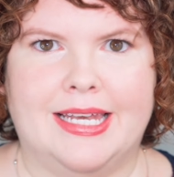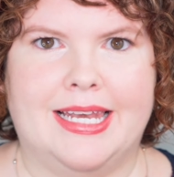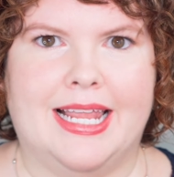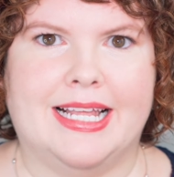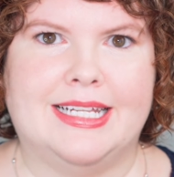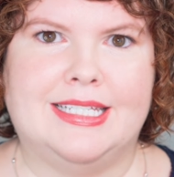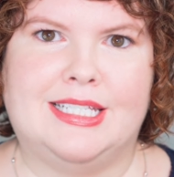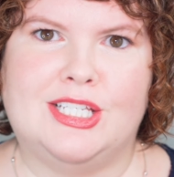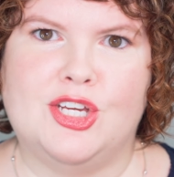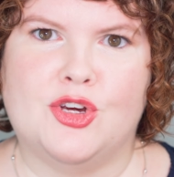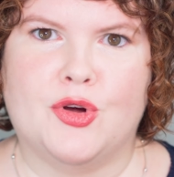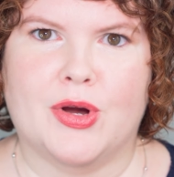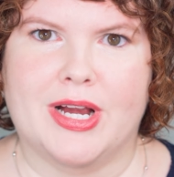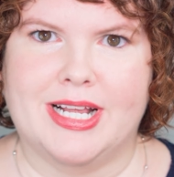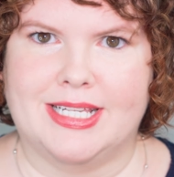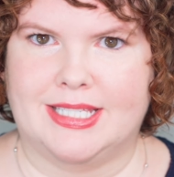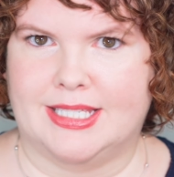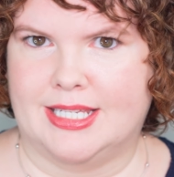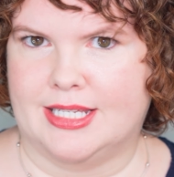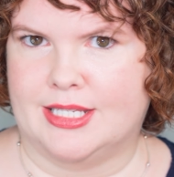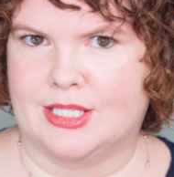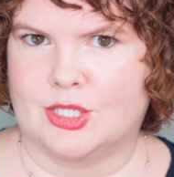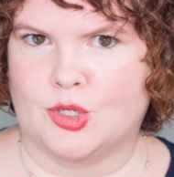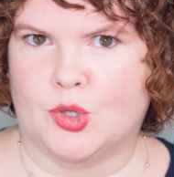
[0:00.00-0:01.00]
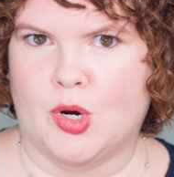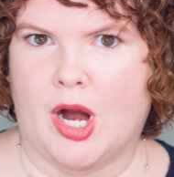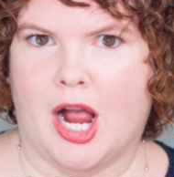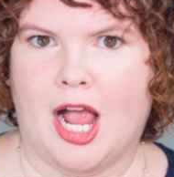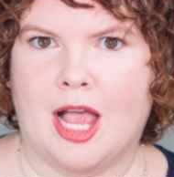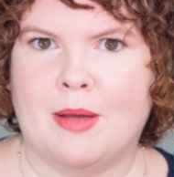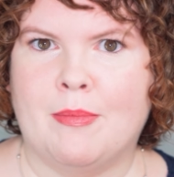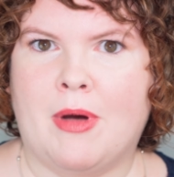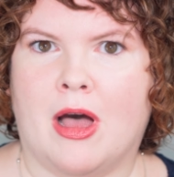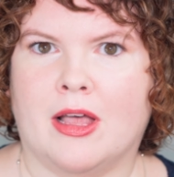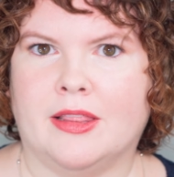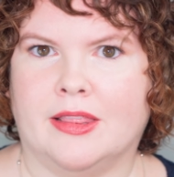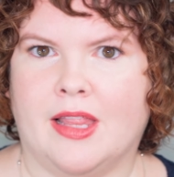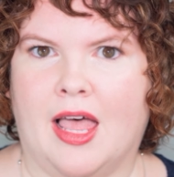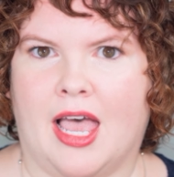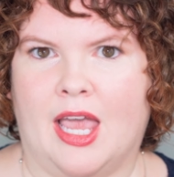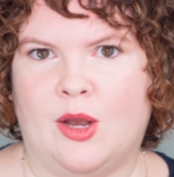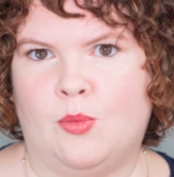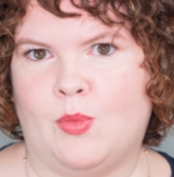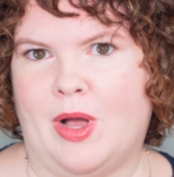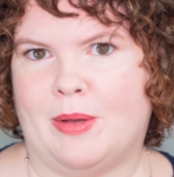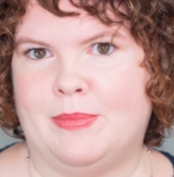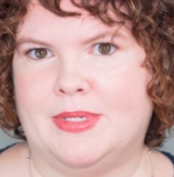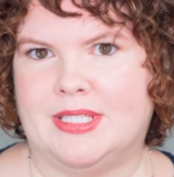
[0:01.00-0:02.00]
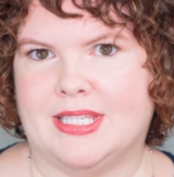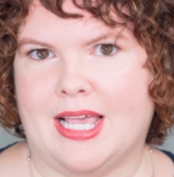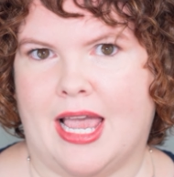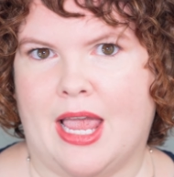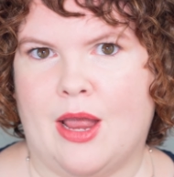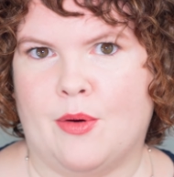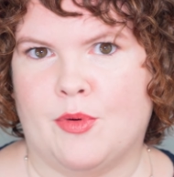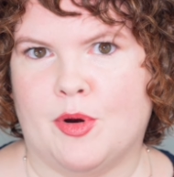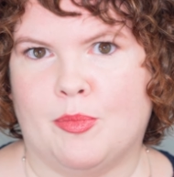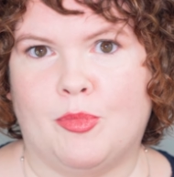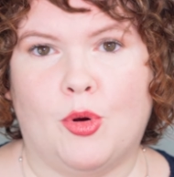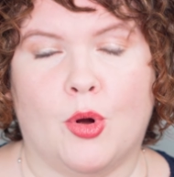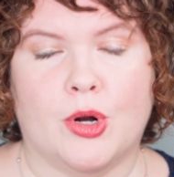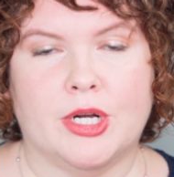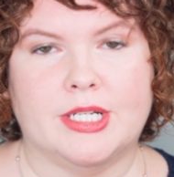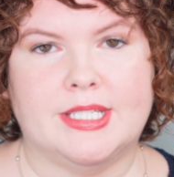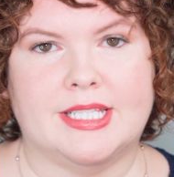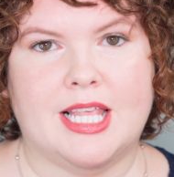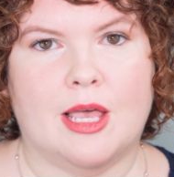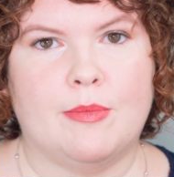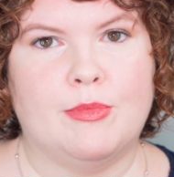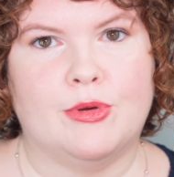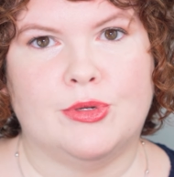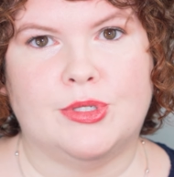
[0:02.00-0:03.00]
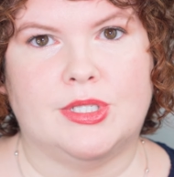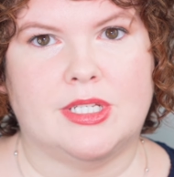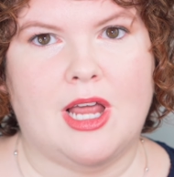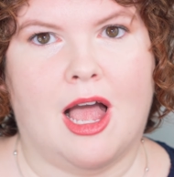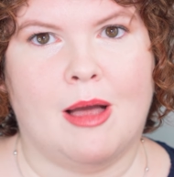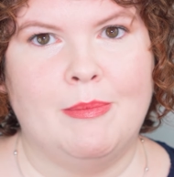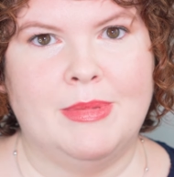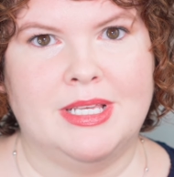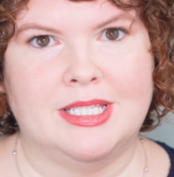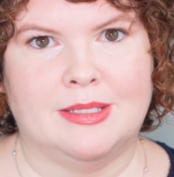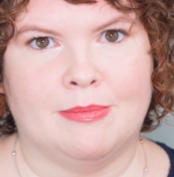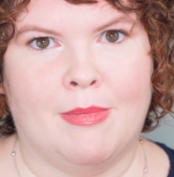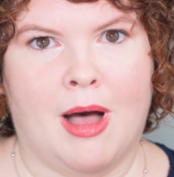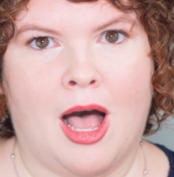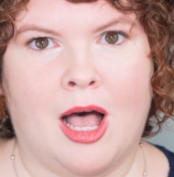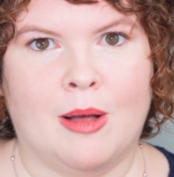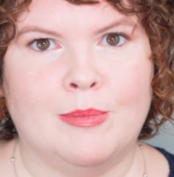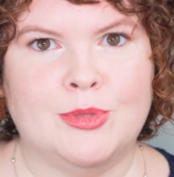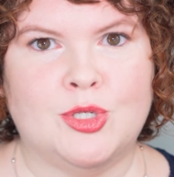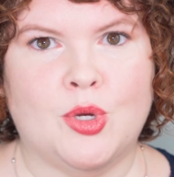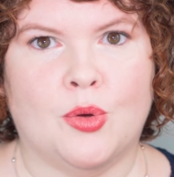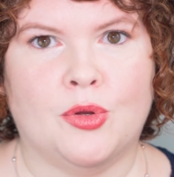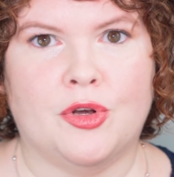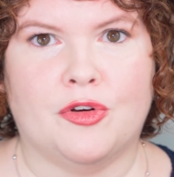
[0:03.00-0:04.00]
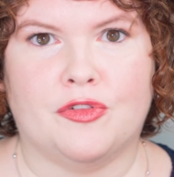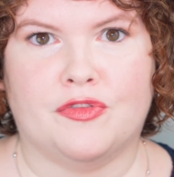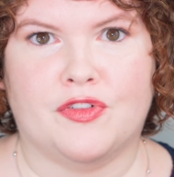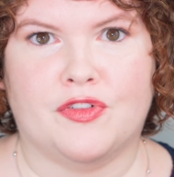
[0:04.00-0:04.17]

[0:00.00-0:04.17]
Nancy Grace's Crime Online website reports that Bustami's mom told a